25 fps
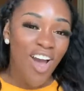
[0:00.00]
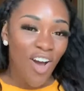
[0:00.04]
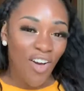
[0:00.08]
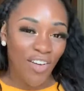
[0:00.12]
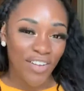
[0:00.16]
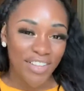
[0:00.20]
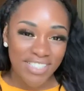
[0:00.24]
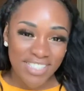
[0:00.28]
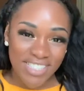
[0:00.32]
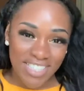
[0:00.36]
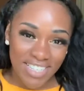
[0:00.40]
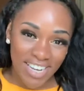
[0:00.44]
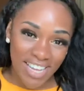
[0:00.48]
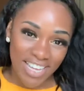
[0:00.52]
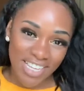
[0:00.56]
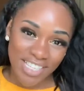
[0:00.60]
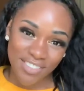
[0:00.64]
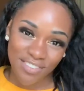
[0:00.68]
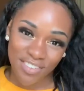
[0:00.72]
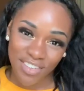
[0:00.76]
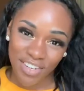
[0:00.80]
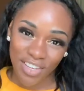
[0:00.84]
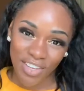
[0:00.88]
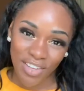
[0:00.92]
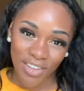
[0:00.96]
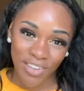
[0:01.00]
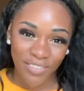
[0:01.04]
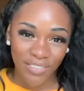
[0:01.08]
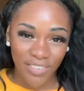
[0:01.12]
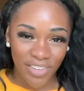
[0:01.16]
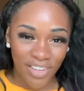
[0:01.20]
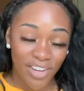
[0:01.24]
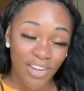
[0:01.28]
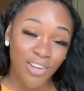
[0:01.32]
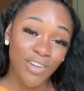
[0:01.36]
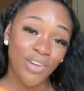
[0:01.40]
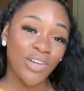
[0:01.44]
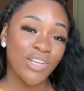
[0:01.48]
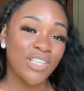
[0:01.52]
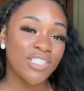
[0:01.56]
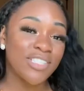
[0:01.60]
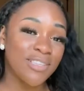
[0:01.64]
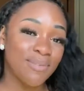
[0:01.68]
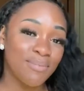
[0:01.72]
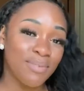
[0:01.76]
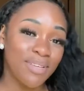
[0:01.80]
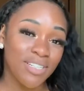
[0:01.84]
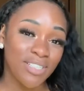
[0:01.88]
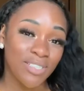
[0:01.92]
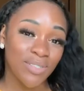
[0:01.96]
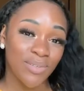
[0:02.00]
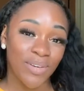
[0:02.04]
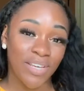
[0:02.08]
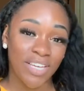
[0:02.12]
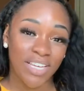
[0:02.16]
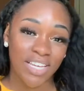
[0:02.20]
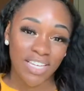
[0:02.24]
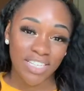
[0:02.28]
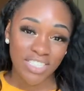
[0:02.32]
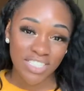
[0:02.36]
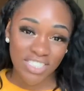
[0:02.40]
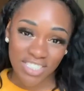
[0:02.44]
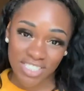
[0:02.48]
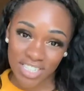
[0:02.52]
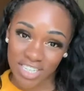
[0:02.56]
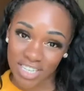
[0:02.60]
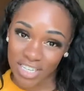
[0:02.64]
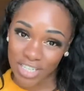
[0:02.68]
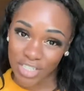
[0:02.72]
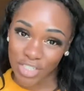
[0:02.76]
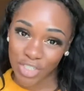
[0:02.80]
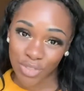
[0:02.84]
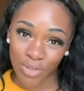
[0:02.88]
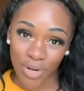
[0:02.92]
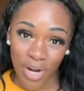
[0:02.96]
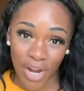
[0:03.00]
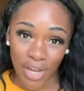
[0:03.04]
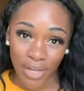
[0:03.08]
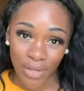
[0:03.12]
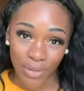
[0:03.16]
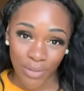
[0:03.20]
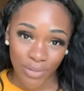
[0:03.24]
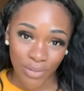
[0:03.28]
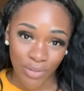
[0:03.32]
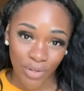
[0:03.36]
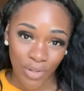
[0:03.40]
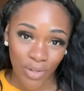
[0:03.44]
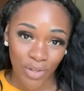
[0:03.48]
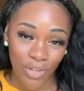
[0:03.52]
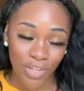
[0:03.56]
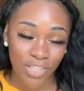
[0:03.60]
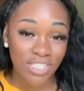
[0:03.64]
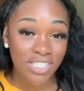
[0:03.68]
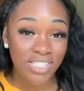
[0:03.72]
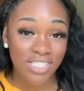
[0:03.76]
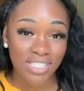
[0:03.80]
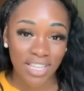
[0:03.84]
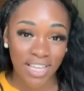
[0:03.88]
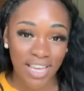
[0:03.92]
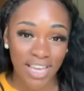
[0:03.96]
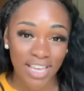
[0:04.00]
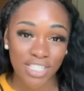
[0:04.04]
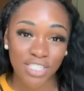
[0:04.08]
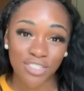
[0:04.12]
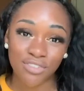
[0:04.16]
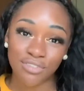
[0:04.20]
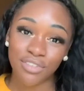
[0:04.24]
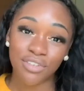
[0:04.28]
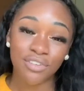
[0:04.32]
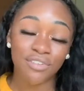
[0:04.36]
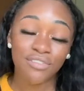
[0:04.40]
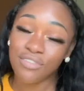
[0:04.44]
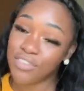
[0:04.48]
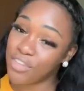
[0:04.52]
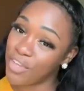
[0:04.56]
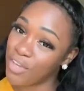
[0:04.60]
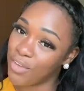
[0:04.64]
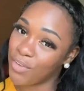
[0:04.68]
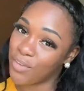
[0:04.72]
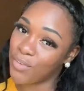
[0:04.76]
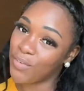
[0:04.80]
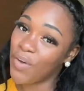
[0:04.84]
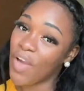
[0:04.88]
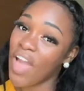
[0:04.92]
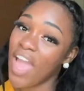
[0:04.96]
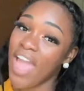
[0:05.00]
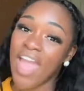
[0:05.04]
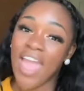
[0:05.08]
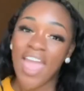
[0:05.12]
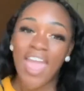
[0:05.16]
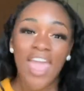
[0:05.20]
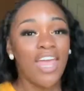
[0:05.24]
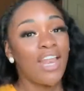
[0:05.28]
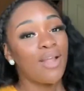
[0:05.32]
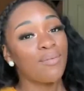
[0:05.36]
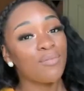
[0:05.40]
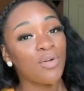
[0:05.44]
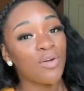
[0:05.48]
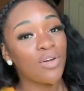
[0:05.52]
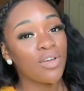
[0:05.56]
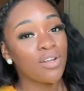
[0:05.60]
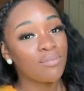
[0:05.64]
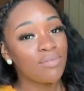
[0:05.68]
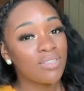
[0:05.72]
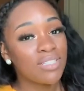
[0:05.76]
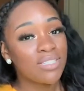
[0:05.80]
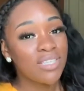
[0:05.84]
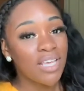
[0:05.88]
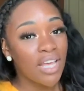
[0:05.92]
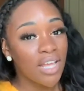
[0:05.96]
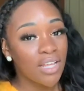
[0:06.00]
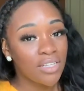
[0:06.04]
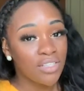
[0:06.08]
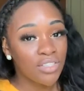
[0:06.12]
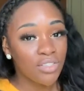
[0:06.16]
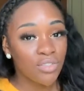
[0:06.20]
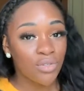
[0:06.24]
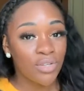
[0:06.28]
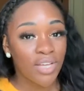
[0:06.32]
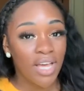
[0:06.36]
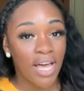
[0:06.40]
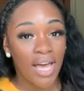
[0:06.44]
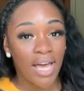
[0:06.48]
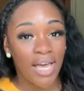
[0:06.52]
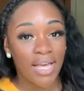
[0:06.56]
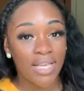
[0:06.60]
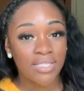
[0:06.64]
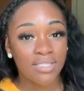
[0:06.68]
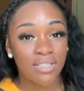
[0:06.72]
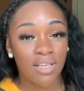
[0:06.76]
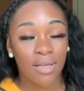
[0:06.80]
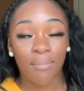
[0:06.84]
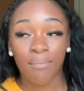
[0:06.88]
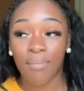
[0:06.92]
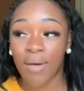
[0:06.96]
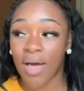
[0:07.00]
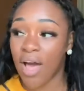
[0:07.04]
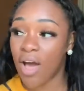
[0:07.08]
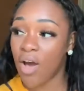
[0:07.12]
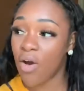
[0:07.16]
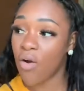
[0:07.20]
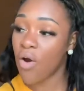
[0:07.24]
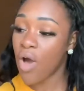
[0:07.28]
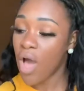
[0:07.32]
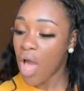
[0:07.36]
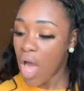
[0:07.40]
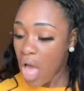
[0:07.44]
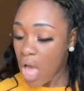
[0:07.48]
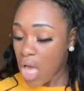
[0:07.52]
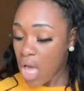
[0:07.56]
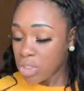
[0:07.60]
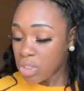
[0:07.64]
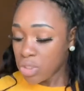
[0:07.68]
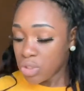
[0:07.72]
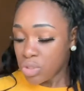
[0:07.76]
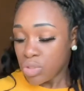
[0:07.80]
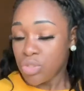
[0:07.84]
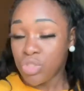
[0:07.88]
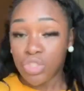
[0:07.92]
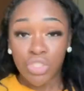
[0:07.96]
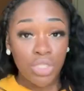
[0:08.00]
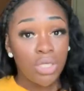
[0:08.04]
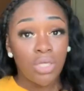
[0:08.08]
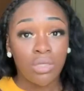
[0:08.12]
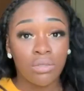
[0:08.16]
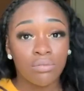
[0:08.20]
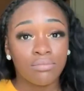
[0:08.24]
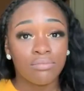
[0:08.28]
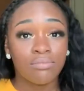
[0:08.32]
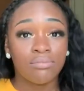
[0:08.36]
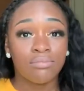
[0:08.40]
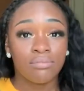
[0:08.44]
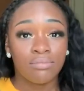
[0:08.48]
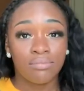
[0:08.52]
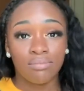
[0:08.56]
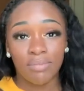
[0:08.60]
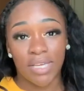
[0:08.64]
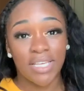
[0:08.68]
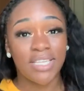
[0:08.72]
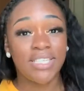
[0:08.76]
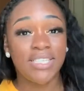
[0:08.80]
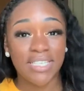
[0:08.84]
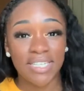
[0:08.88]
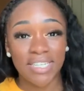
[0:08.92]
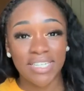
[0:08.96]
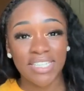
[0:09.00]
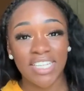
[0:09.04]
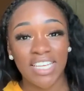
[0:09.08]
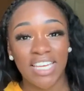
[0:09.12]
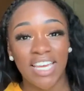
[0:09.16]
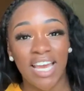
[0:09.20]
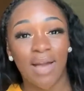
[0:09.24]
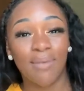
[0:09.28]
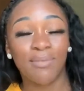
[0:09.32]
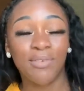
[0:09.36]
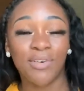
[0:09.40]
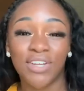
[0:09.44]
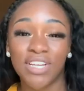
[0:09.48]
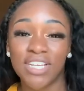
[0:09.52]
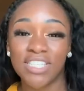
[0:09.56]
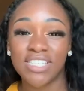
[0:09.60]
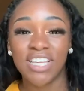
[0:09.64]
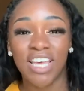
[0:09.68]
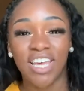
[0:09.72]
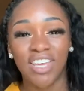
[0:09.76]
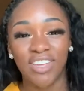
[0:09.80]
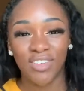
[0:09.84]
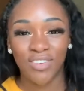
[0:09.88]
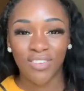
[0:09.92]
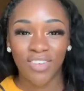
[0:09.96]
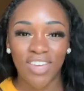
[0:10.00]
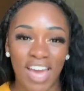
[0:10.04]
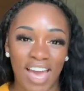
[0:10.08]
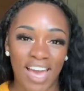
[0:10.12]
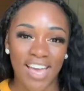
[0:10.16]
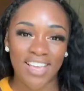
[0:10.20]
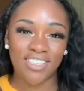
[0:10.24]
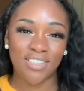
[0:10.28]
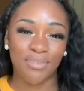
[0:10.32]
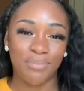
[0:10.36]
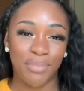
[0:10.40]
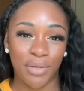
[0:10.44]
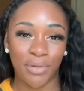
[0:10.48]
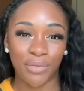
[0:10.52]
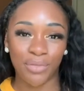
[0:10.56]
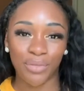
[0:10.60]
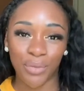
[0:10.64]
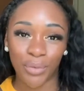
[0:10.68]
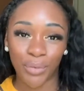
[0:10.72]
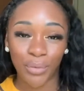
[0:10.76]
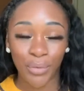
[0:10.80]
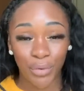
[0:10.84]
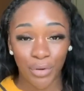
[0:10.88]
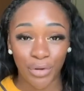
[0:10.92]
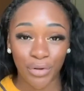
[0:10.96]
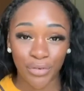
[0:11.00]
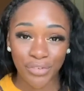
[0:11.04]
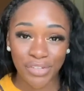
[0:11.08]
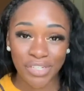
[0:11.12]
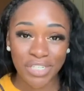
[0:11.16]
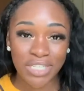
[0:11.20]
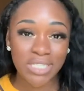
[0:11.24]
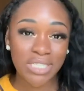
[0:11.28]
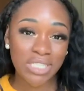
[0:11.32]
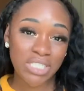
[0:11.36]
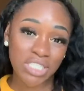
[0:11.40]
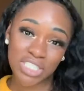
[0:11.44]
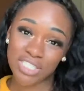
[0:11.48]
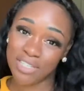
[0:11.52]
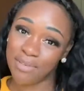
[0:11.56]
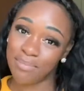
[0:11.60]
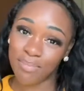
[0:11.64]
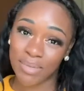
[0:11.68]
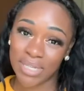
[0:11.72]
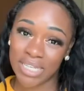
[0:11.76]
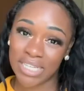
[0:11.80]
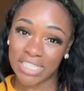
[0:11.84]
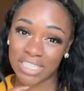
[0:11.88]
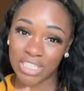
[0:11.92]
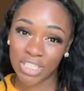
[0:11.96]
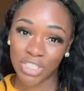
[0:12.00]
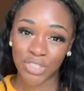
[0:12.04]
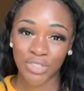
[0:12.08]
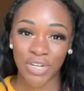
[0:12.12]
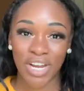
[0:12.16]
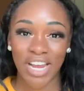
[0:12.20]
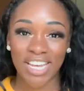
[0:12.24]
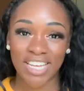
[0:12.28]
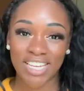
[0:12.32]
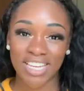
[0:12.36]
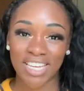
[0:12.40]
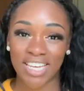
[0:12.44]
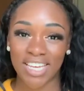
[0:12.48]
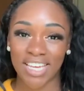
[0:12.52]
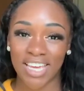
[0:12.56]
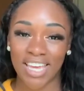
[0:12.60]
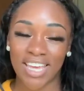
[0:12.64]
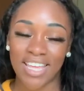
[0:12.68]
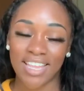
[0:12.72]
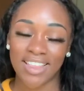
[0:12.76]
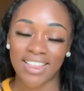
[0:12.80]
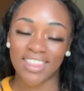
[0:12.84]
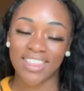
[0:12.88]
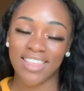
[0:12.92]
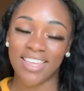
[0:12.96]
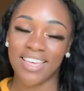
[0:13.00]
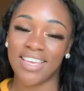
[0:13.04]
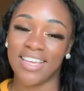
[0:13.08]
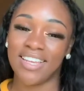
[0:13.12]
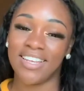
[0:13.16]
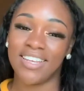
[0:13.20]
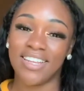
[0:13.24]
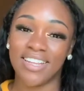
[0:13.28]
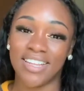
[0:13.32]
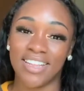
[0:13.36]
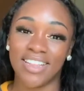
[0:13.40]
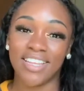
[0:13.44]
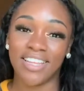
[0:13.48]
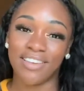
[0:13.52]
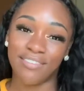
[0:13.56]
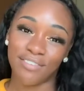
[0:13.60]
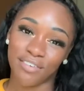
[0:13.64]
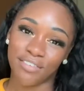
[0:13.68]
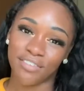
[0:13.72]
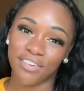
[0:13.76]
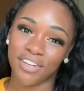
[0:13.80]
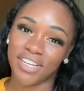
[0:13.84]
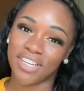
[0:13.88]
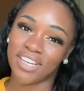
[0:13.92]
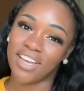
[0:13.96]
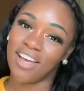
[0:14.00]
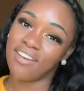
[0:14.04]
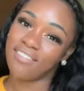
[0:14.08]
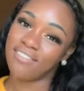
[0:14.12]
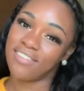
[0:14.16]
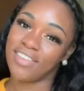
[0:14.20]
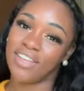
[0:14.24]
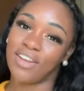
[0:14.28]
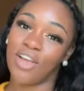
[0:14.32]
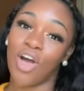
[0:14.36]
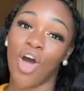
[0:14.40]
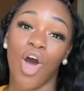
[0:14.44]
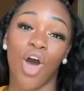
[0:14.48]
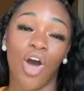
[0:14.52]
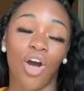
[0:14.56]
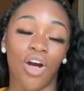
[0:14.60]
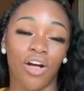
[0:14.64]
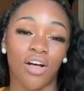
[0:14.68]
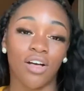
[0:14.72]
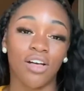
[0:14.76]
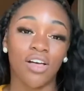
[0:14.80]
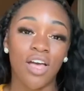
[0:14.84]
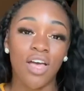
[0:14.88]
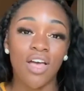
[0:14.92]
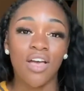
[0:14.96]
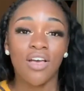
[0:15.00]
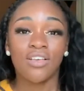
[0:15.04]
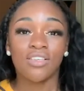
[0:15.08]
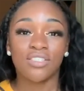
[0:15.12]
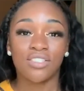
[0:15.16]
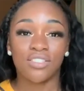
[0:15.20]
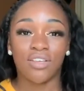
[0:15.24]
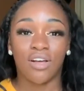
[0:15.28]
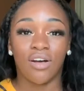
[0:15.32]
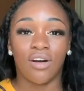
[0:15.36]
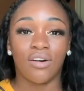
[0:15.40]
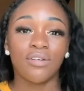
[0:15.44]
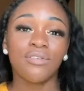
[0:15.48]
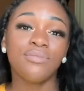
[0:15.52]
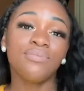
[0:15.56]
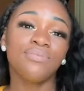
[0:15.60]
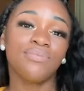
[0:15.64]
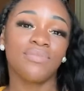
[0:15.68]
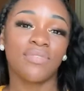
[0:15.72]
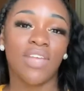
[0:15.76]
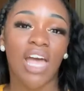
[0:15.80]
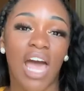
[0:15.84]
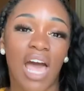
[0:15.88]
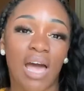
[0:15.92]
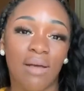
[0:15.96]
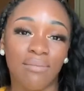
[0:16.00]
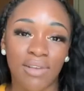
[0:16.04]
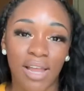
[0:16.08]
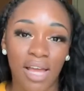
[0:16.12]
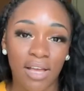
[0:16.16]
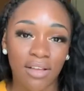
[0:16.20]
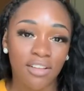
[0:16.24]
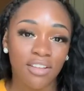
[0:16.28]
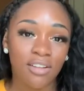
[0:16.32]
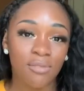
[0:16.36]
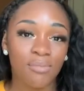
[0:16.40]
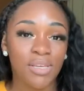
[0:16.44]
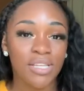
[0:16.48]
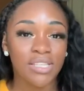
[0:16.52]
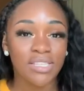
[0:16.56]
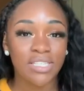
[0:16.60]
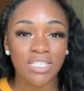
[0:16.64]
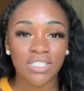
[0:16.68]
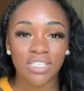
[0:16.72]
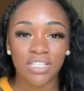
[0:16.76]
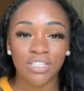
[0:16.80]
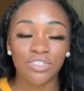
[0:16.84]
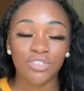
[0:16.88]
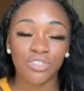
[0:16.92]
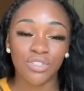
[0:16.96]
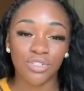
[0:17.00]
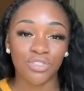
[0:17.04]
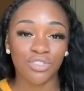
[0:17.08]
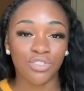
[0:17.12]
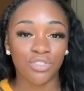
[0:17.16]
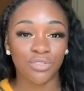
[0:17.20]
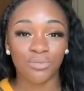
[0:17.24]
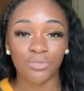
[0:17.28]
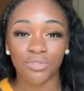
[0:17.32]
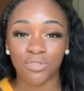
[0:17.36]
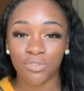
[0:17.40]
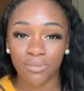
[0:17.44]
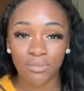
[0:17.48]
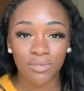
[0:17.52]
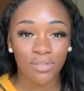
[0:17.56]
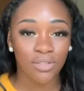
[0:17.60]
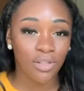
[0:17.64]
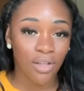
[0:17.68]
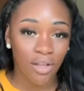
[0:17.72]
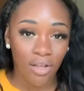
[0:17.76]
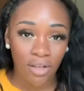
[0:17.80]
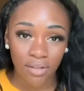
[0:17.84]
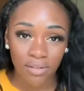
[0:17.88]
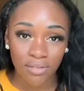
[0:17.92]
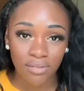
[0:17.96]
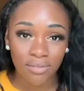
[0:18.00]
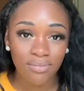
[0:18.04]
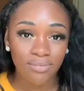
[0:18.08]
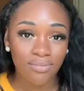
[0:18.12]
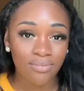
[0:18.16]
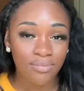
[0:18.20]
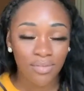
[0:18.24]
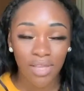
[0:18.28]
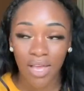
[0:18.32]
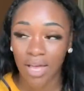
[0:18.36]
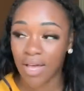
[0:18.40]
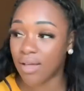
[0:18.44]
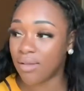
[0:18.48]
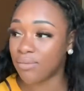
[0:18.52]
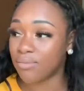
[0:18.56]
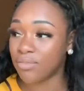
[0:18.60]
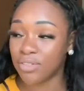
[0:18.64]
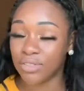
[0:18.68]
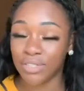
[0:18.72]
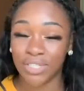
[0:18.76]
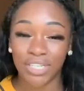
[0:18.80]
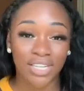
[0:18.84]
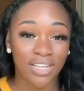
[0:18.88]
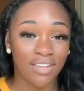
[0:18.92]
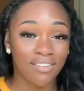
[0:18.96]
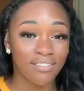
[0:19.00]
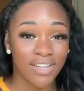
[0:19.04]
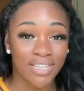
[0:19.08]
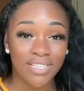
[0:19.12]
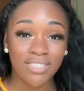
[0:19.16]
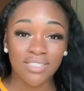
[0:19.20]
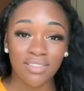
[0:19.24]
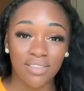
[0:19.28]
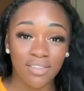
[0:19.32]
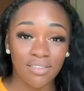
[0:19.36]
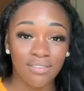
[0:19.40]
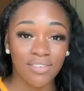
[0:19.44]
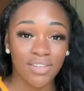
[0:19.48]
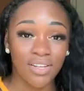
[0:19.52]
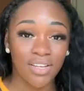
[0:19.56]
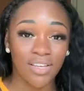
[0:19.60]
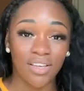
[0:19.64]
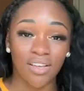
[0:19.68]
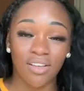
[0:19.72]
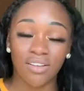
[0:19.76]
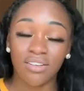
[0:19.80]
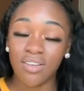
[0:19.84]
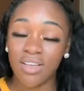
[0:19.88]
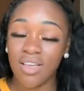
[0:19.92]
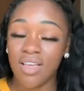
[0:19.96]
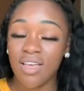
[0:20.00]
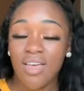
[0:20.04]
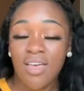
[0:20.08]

On today's video, we are going to be doing a Shein try-on haul slash review, and I'm going to be telling you guys about Shein. Basically, I'm going to tell you guys about the ordering, the shipping, the tracking, and the delivering of it all. So, I'm not going to make this intro super duper long. We're going to get right to the video.